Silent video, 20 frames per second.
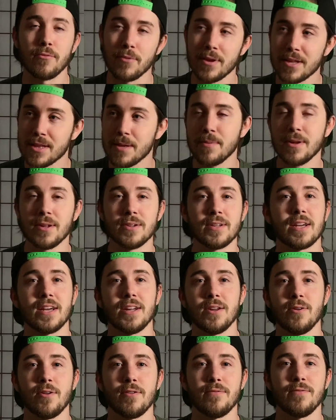ring the bell to get
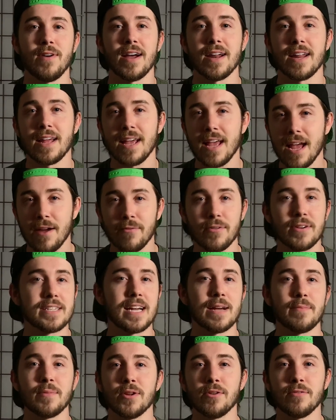notified every
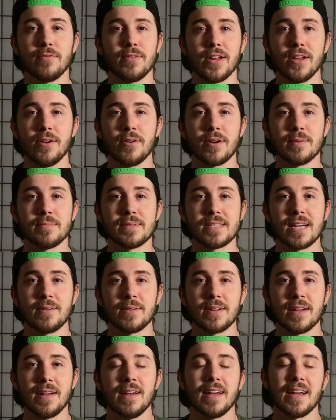time a new video comes out,